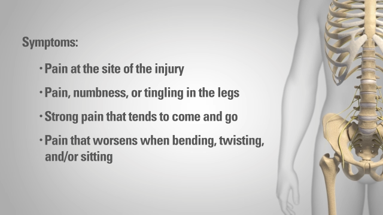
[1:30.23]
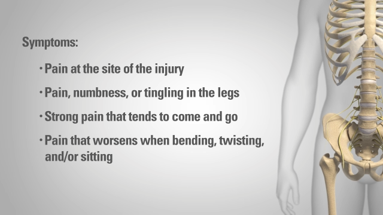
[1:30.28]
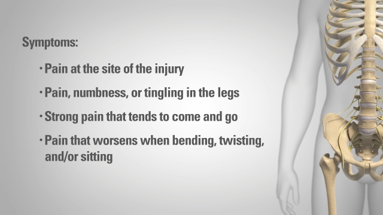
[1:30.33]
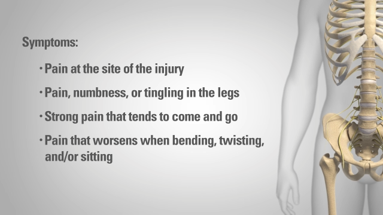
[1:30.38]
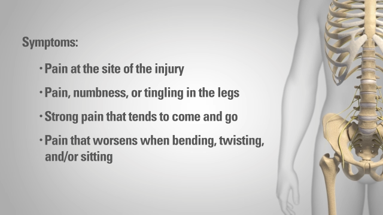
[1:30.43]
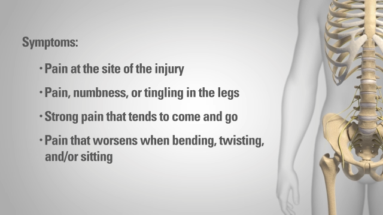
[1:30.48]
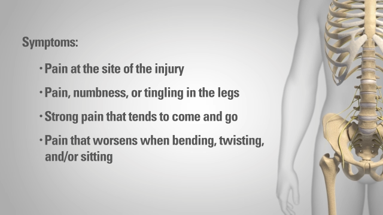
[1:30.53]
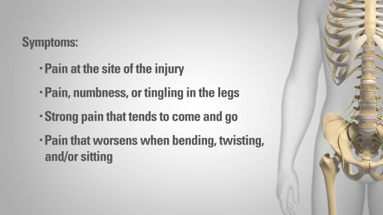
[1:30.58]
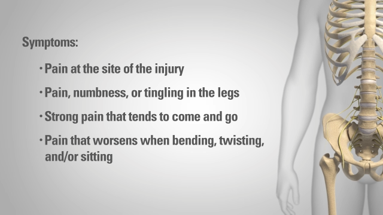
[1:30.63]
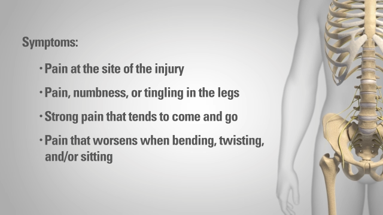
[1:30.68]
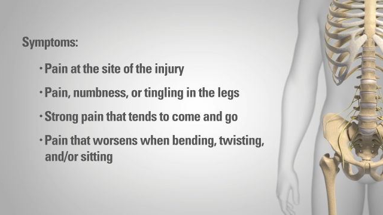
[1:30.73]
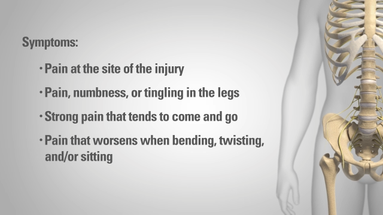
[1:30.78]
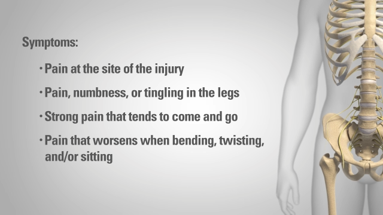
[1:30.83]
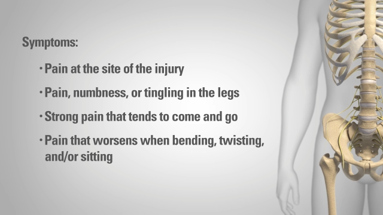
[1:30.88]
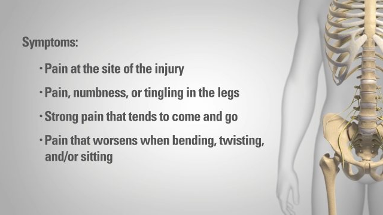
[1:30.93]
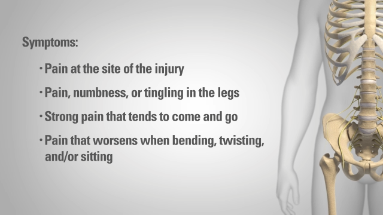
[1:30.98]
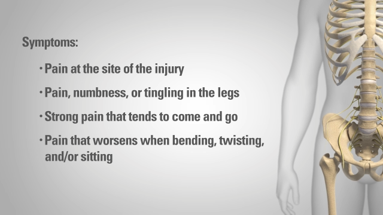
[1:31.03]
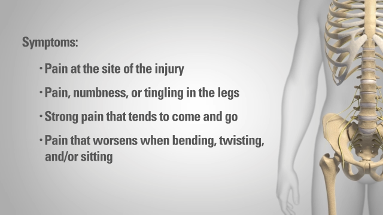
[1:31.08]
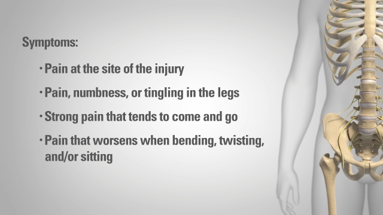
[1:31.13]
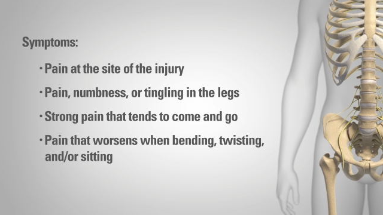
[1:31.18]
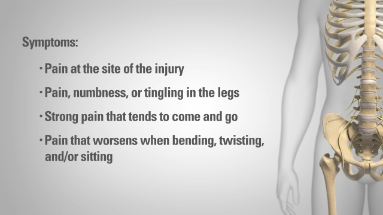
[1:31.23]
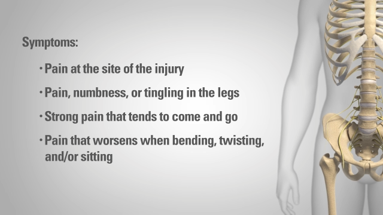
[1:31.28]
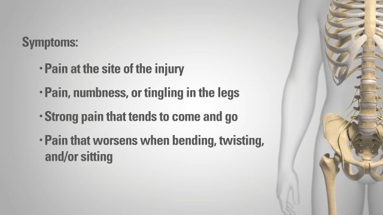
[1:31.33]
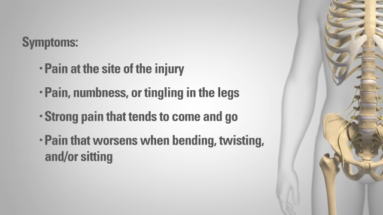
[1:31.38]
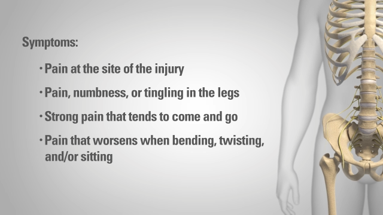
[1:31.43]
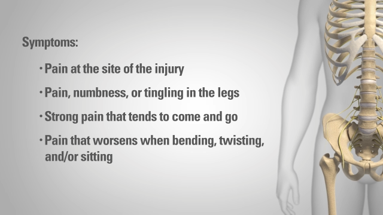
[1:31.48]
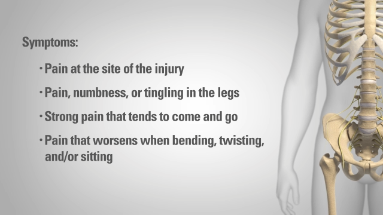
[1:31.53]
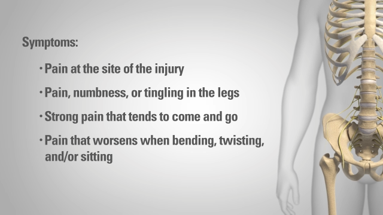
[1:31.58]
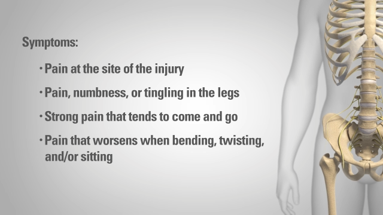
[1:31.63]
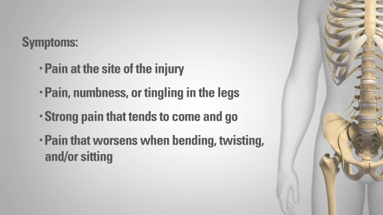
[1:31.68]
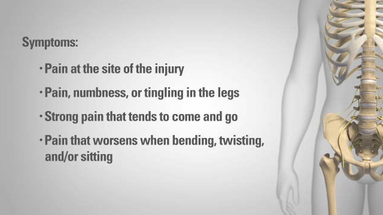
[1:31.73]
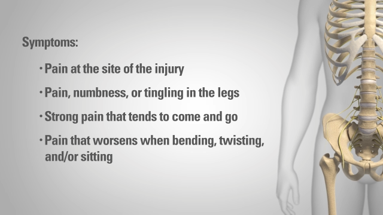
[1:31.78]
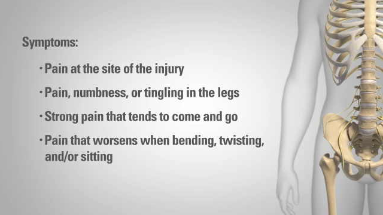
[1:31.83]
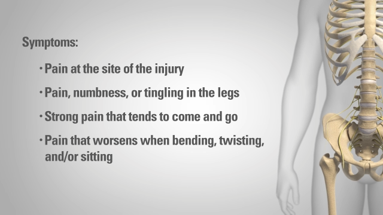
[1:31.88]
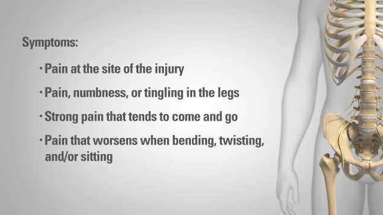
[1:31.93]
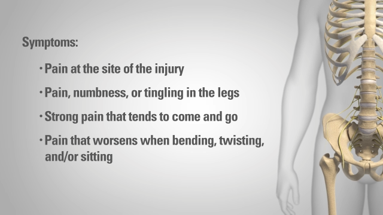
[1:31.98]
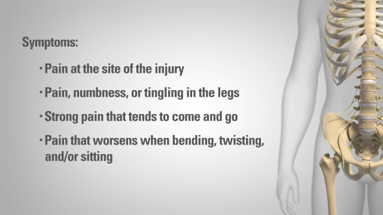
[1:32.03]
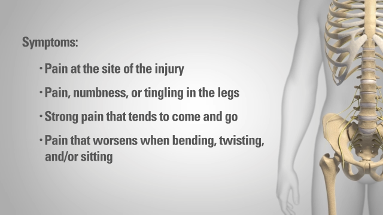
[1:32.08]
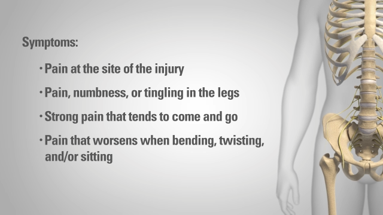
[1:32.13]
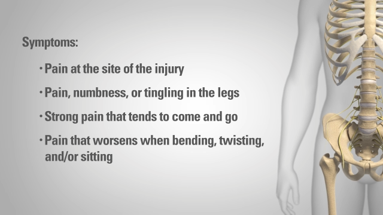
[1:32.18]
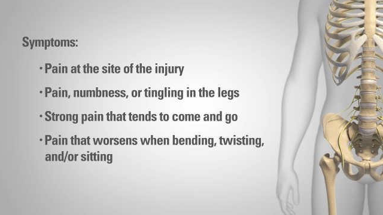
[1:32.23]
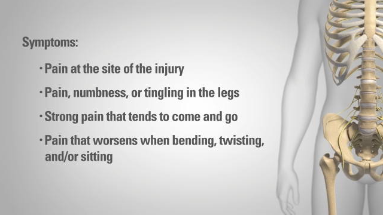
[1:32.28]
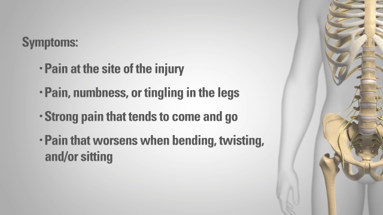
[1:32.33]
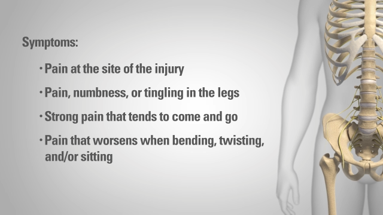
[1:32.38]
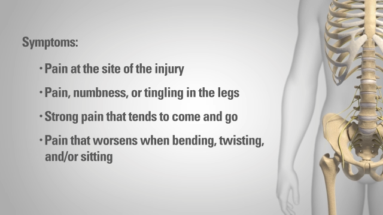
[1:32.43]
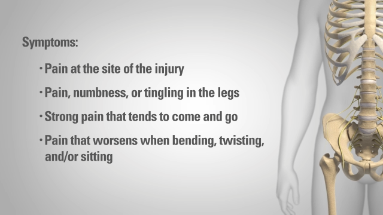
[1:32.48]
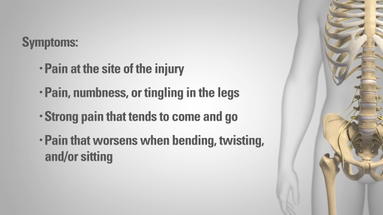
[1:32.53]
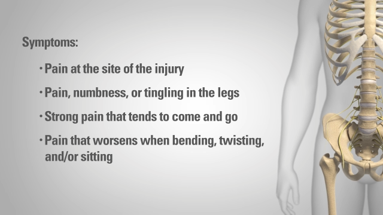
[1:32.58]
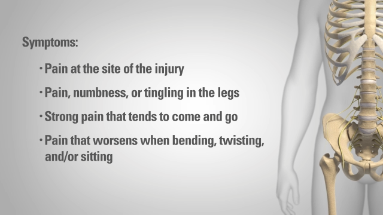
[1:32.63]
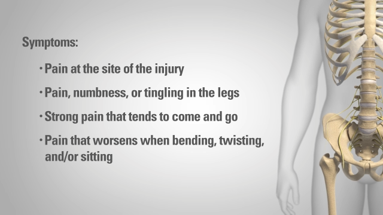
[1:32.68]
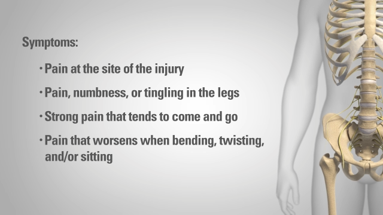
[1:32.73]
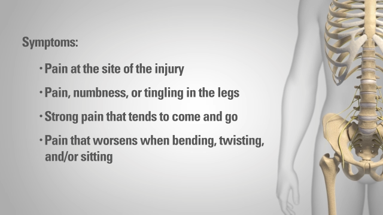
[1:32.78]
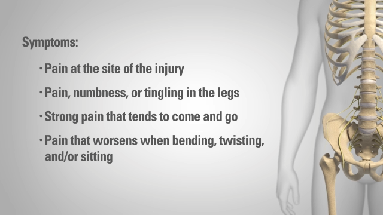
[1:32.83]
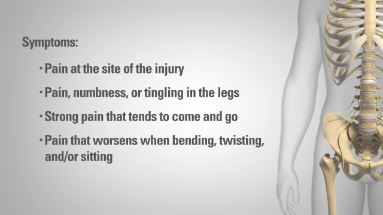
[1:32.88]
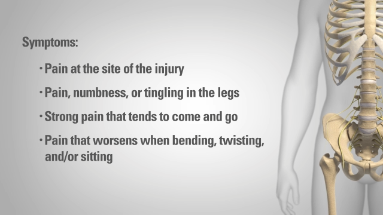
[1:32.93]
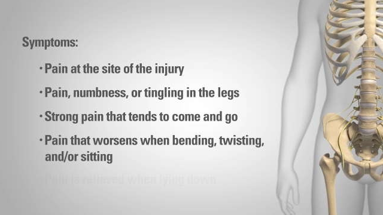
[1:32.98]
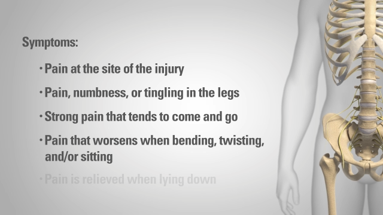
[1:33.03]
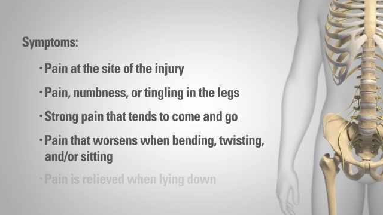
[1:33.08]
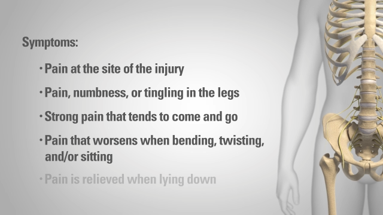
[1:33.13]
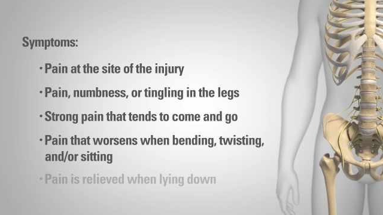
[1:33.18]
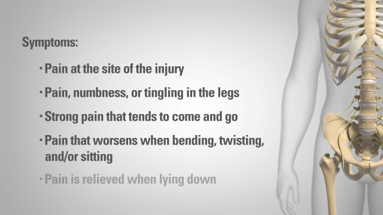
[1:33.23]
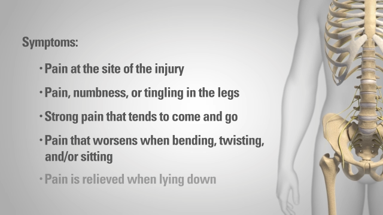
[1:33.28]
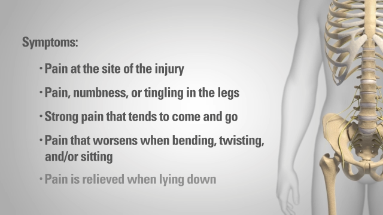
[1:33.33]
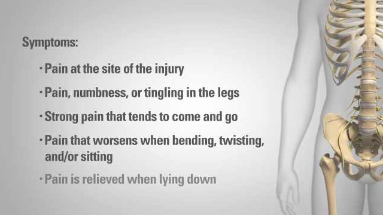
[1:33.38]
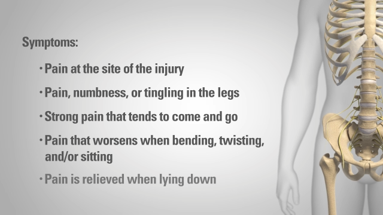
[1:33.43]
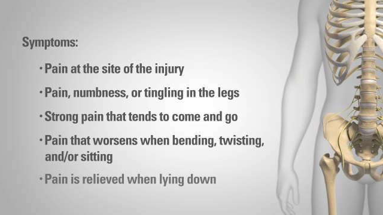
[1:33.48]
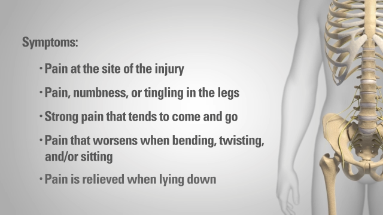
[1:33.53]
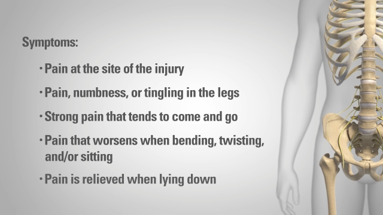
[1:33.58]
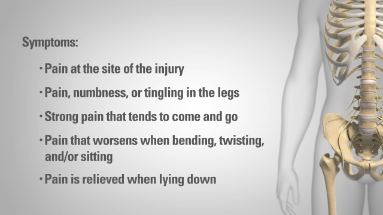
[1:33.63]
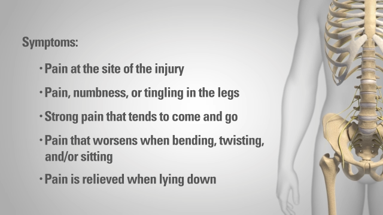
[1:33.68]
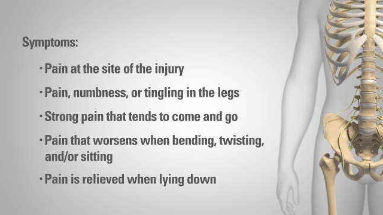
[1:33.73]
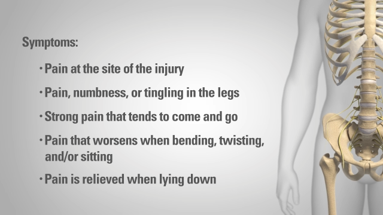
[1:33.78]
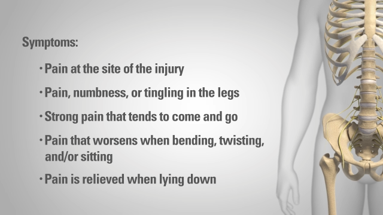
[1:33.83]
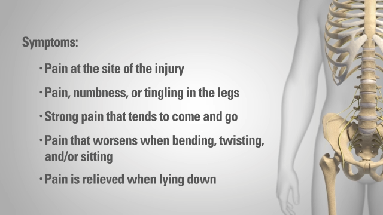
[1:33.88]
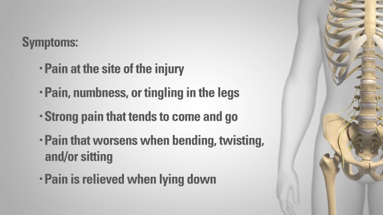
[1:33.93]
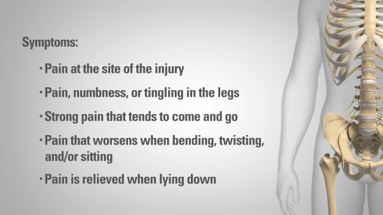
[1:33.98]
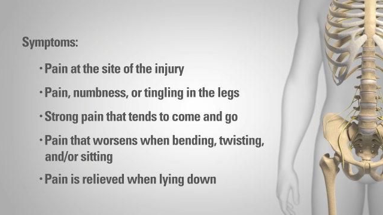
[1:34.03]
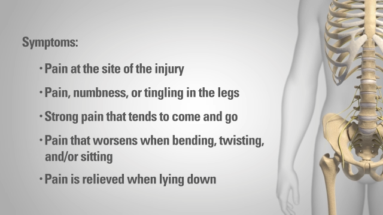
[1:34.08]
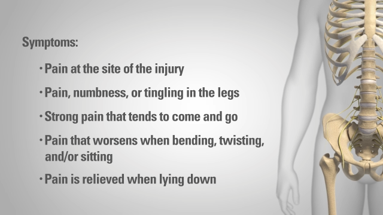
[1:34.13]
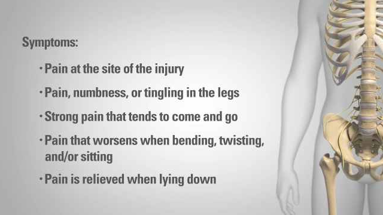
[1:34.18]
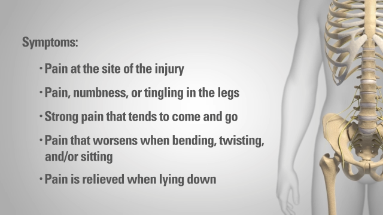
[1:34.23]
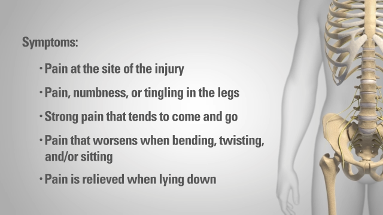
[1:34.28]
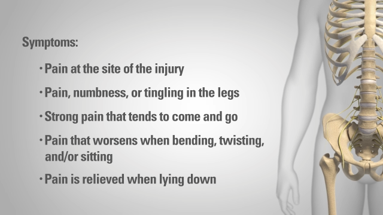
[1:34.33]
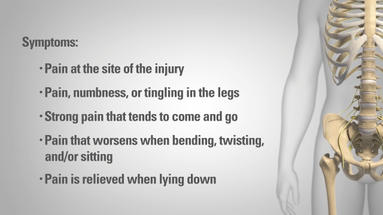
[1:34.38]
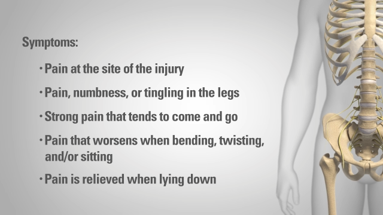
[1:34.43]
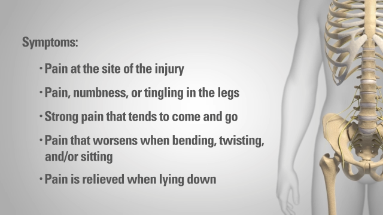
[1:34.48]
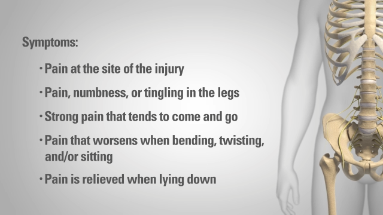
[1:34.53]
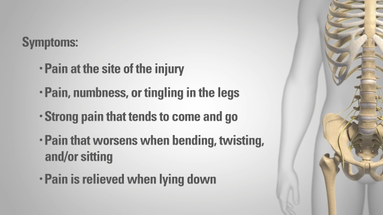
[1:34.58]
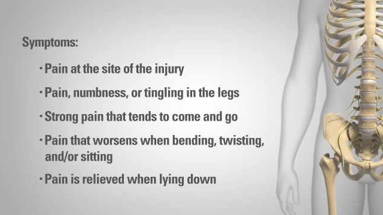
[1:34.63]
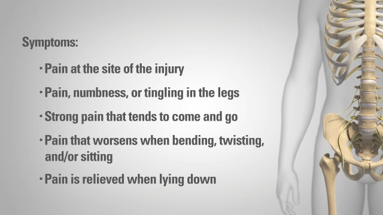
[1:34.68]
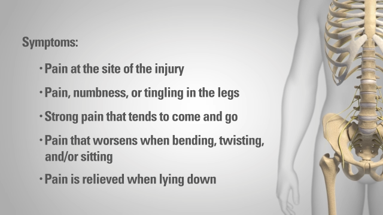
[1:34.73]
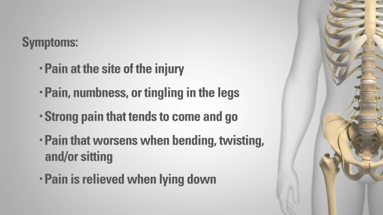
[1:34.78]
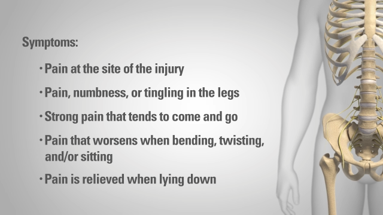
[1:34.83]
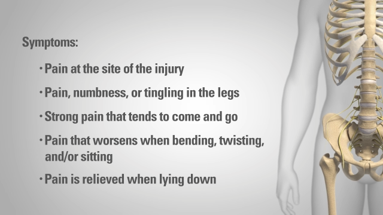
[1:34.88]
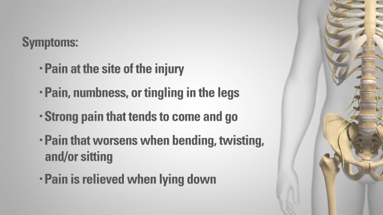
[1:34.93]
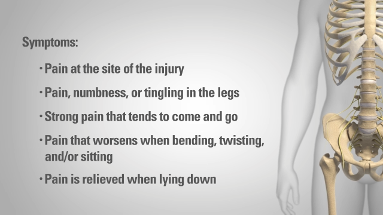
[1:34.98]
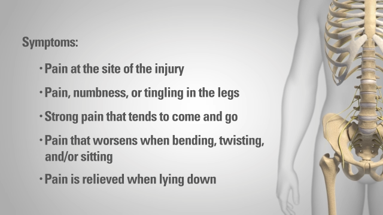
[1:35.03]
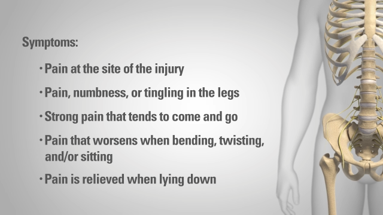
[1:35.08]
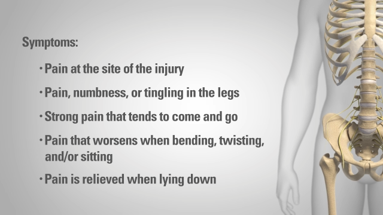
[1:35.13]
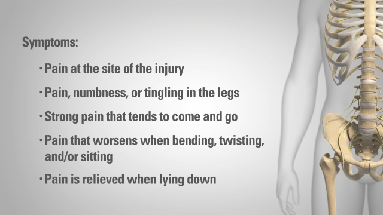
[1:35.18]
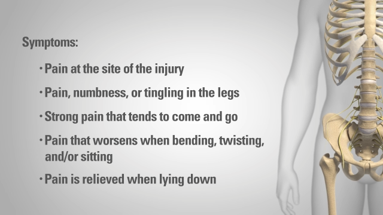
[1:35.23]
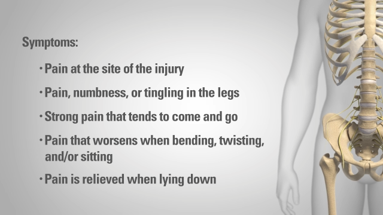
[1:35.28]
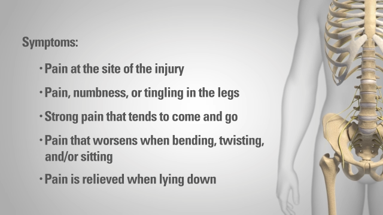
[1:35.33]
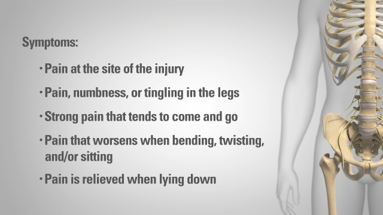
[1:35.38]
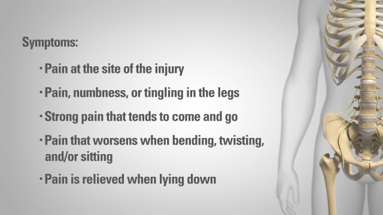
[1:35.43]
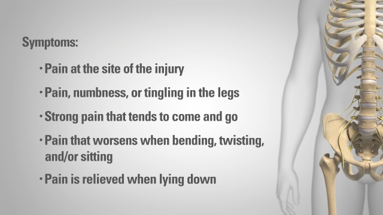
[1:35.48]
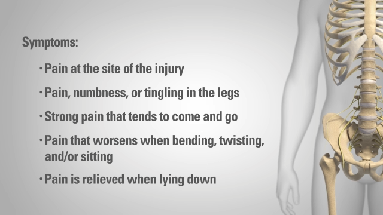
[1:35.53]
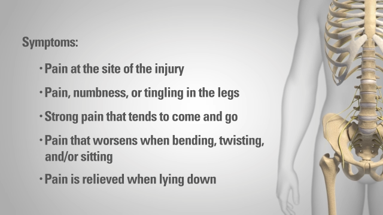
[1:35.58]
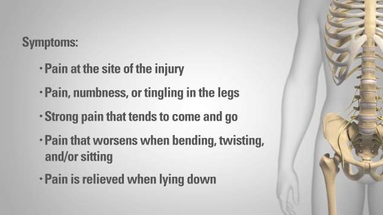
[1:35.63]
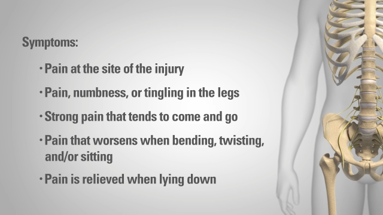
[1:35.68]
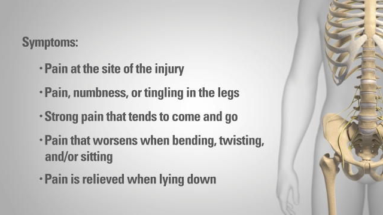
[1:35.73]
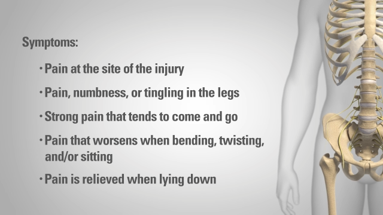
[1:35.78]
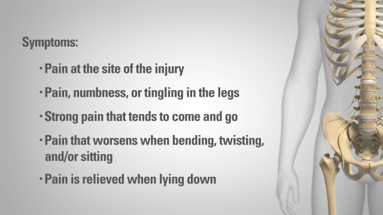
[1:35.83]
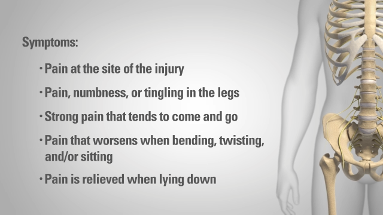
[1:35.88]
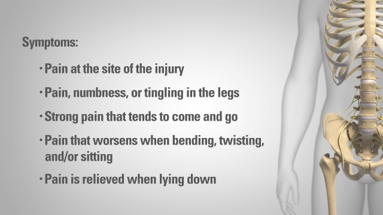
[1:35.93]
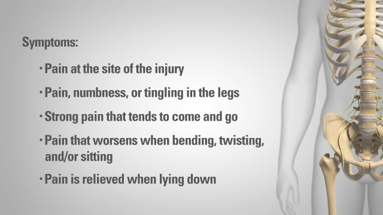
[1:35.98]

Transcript: Nobody's mouth can be seen.